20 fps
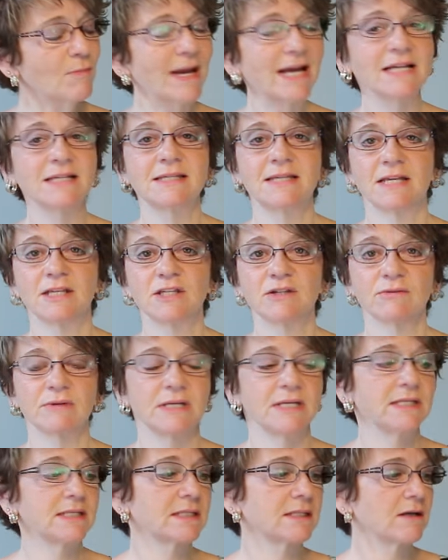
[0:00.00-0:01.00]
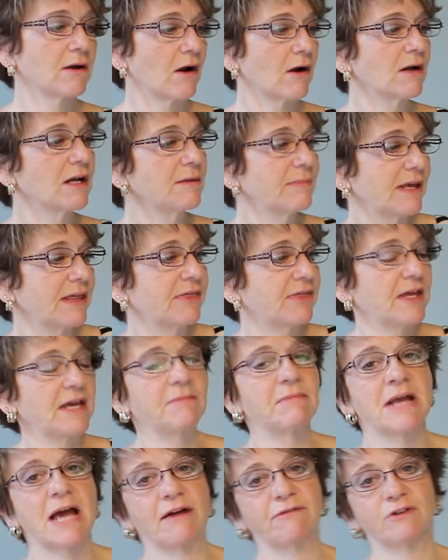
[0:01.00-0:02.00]
of my accessories are going to be
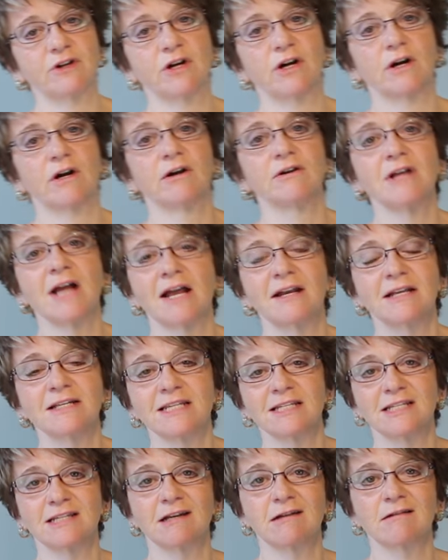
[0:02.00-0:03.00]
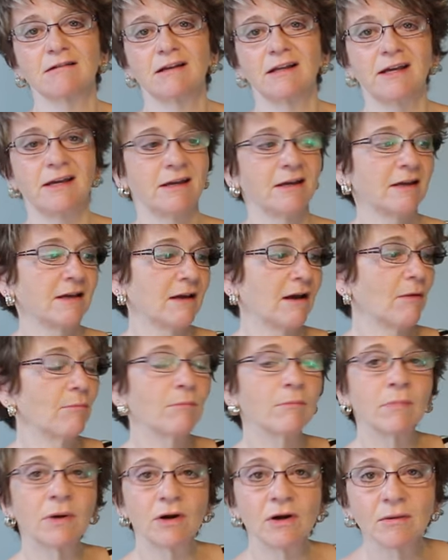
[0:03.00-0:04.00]
themed after her, not necessarily
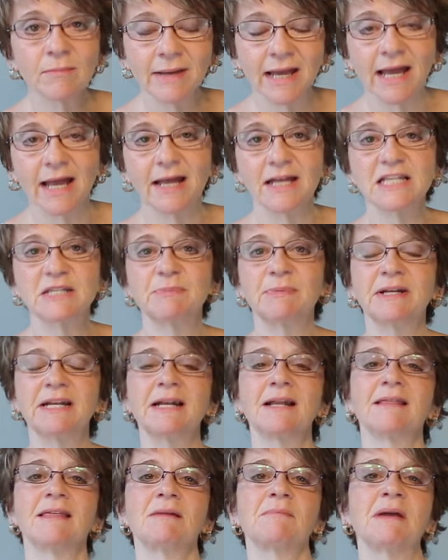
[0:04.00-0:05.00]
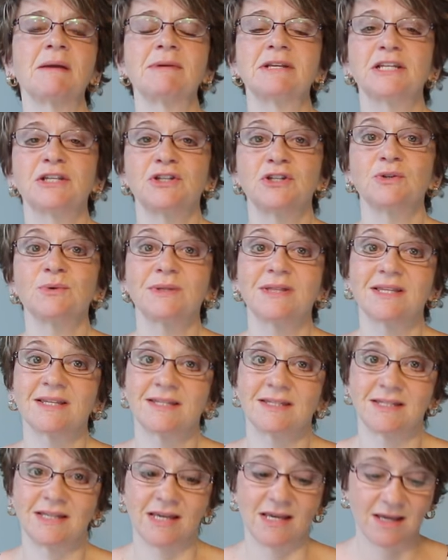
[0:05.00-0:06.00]
mermaids, but anything maybe to do with the
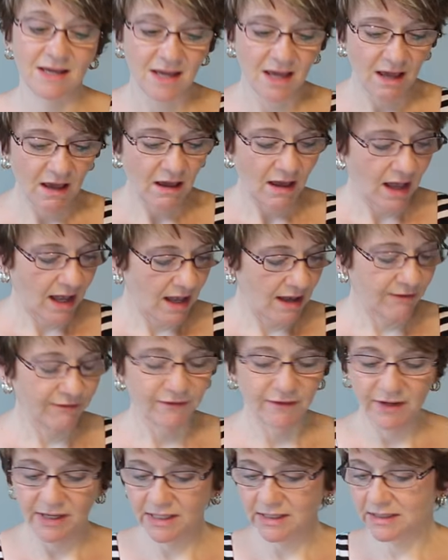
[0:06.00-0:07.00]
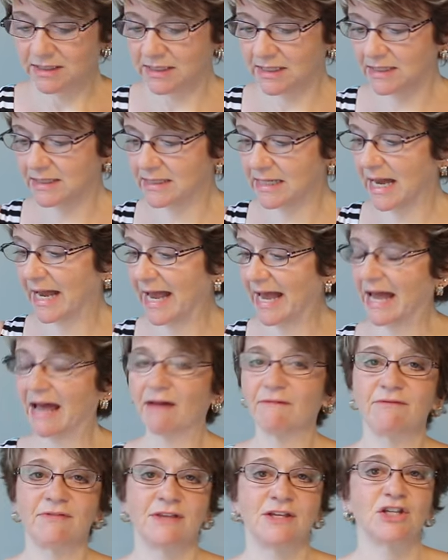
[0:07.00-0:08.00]
sea. For instance, I
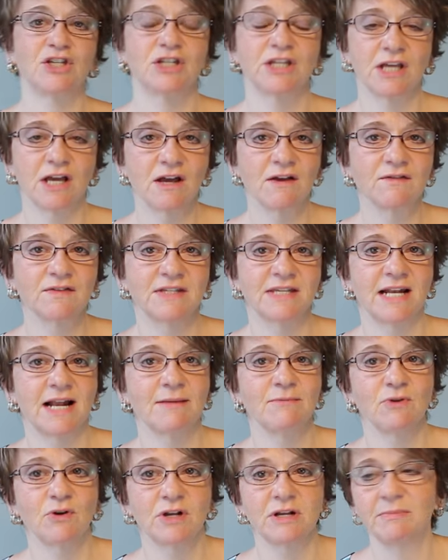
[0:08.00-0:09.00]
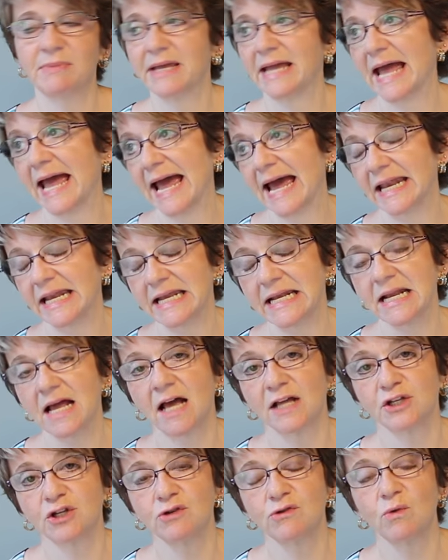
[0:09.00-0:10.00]
have these shelves that I'm going to be adding
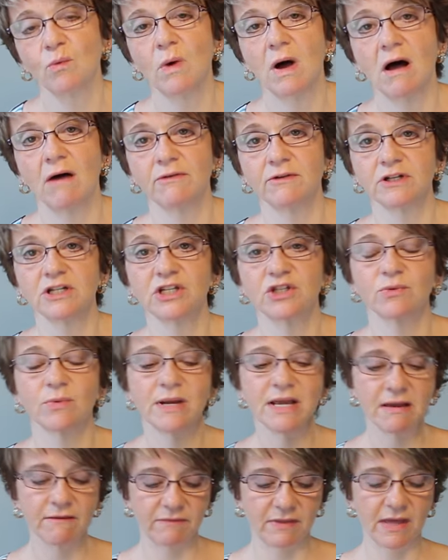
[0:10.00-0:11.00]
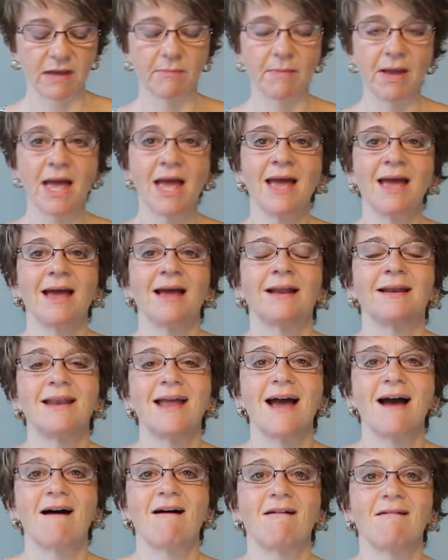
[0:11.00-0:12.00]
to the wall. There's 3 of them.
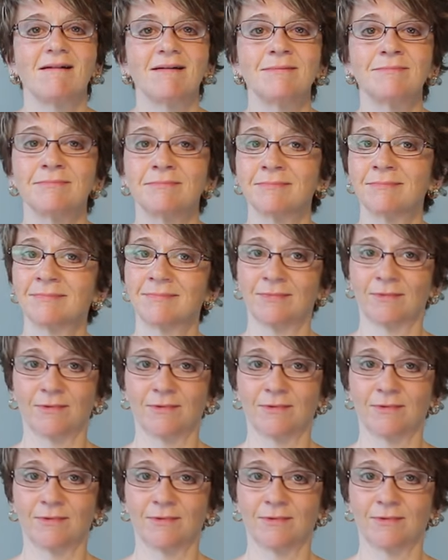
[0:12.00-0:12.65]
Now,